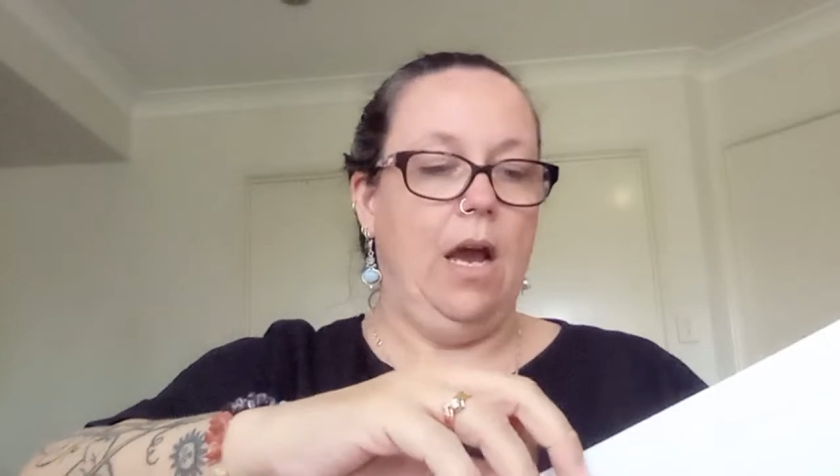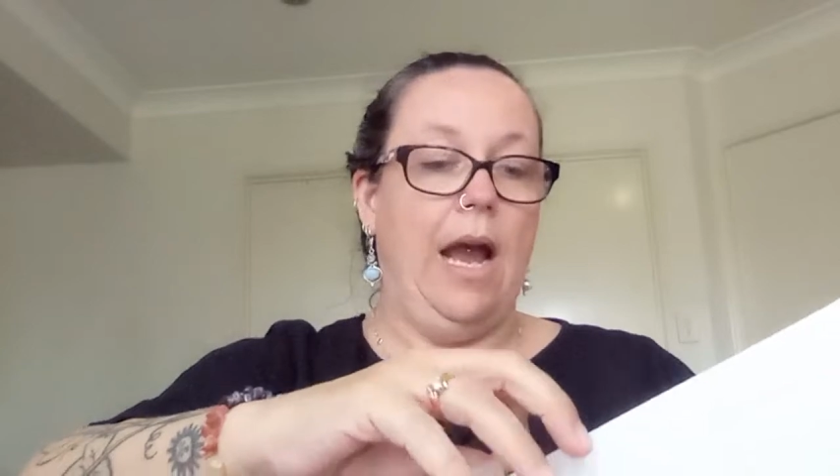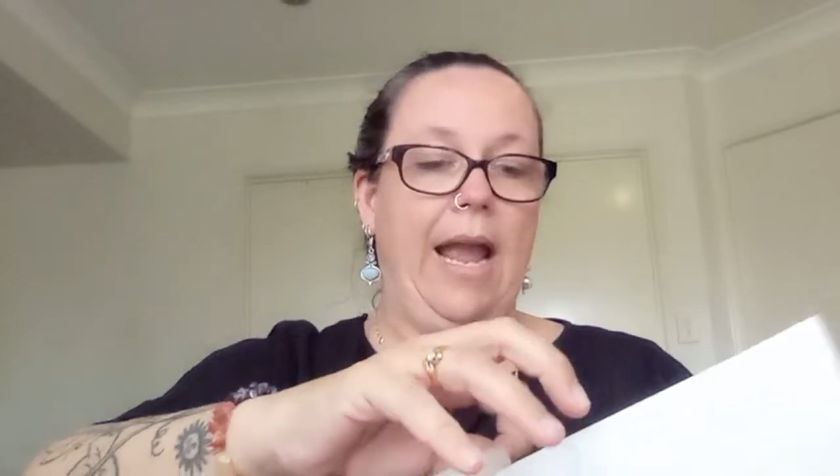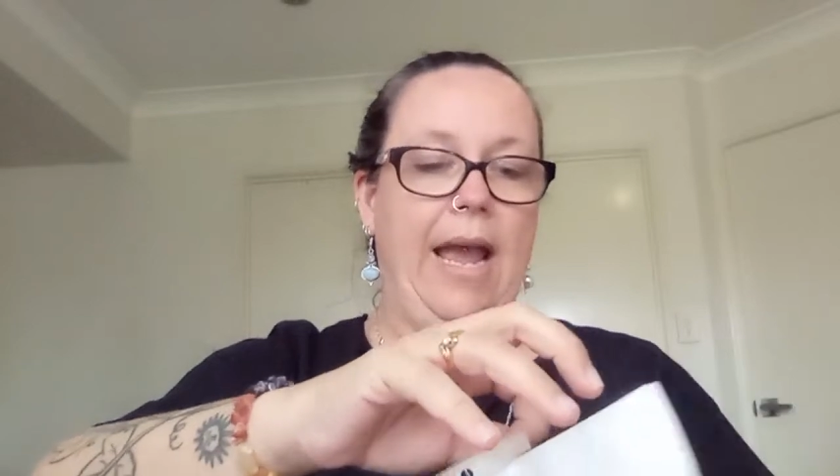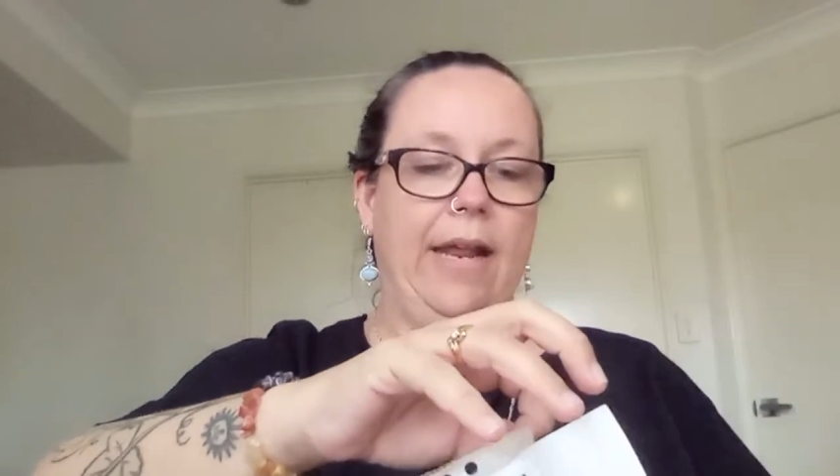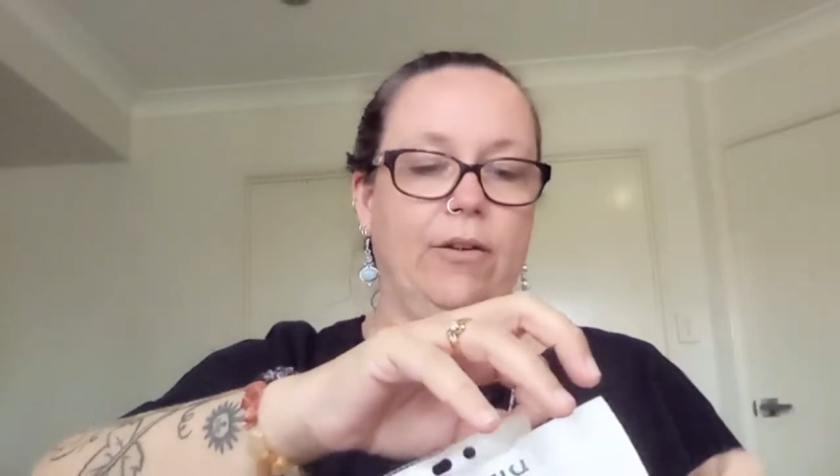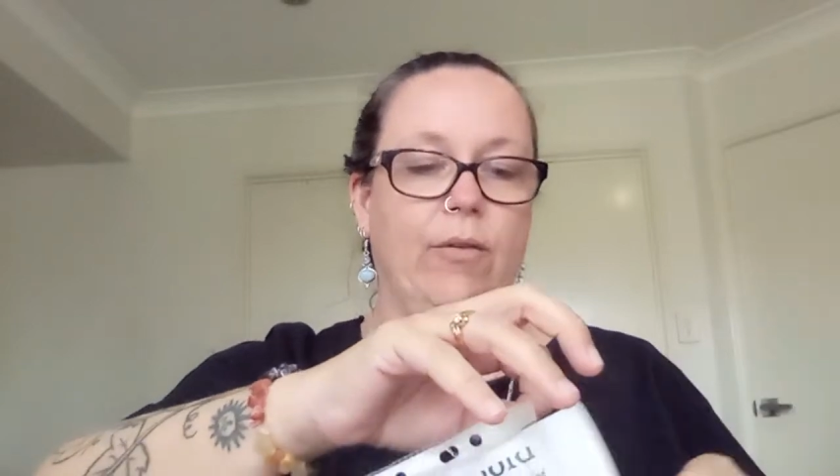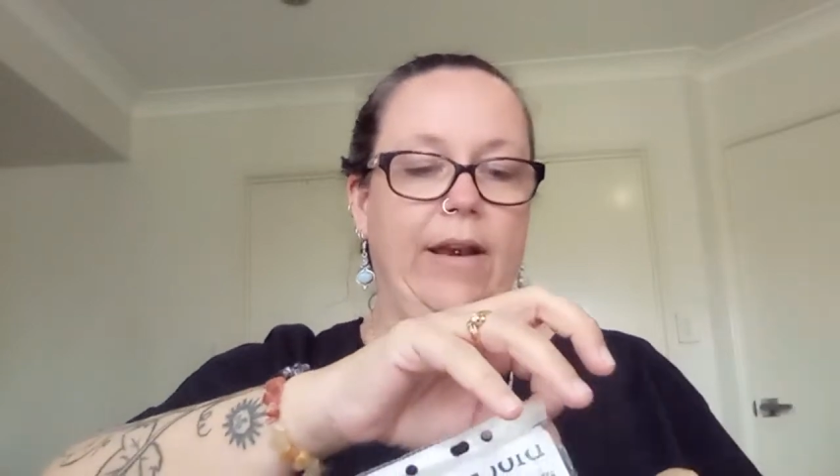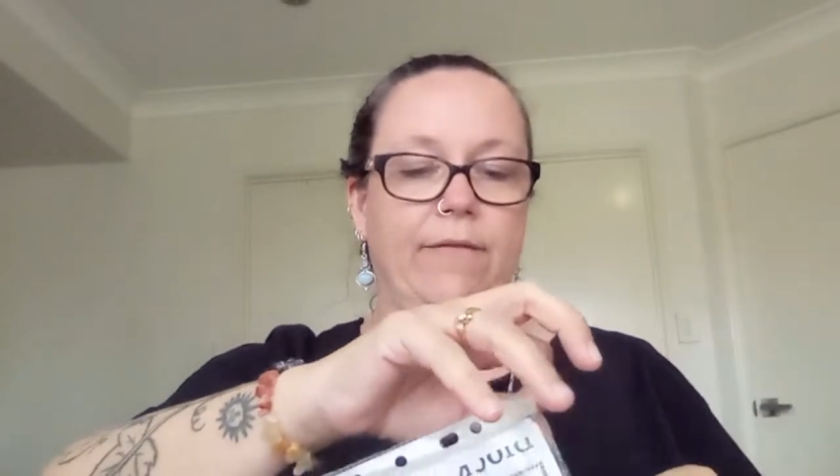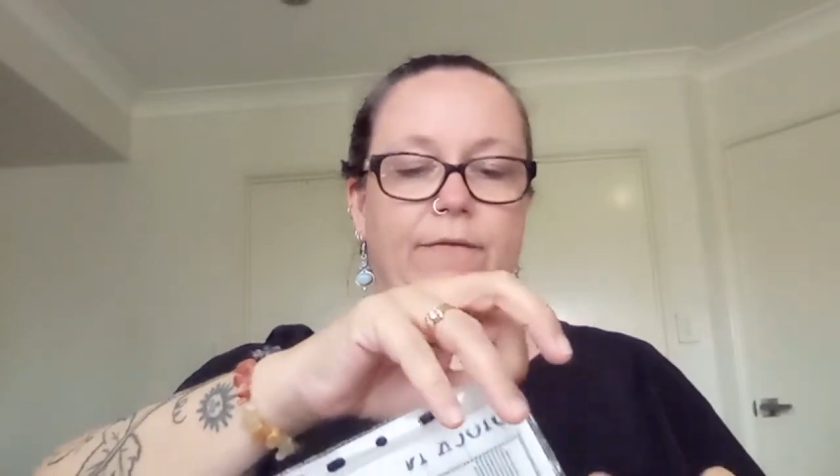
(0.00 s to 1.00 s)
I had
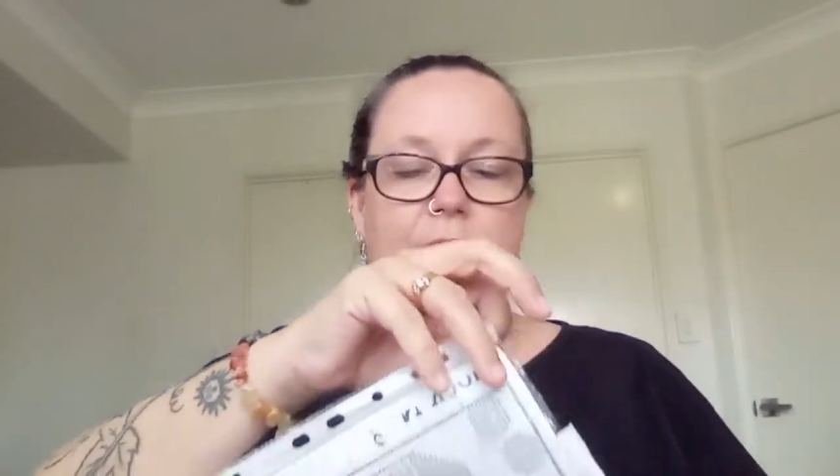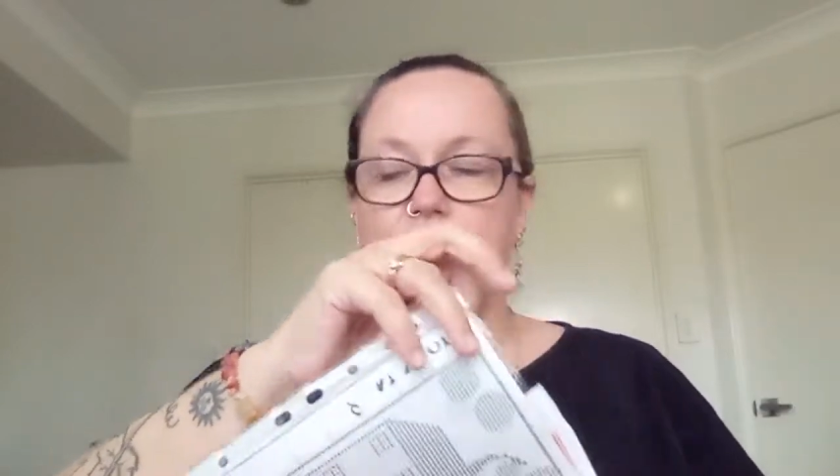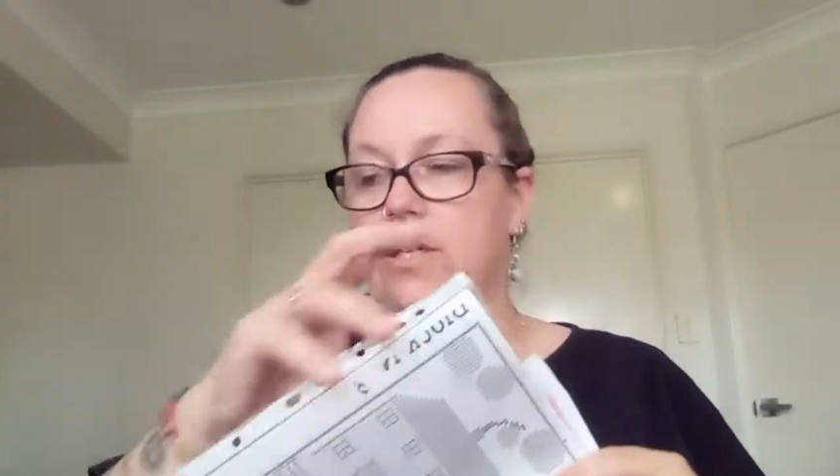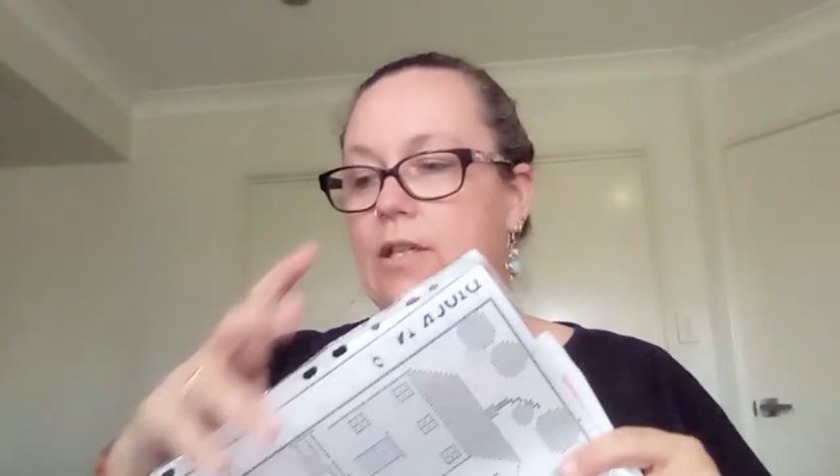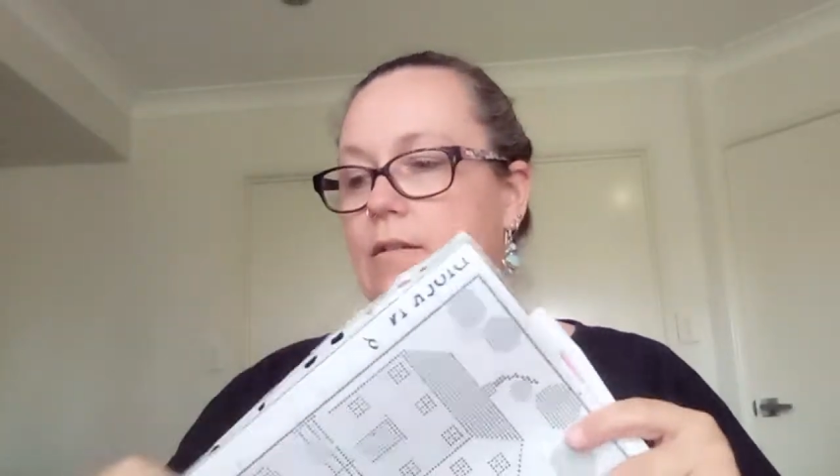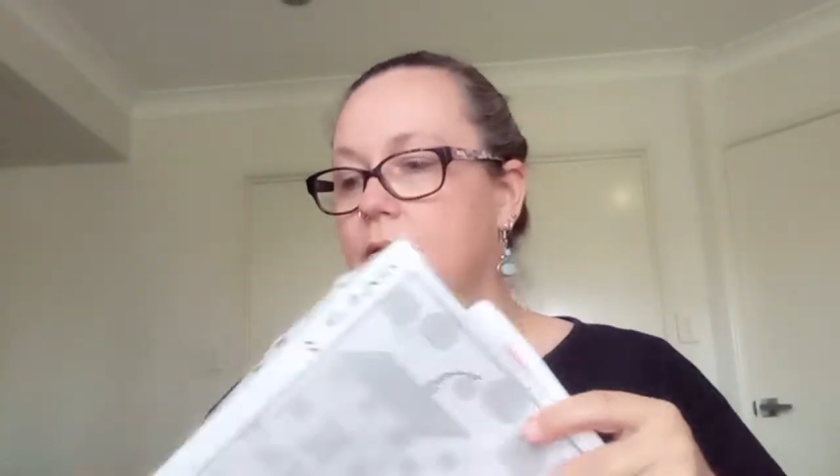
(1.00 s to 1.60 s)
great vision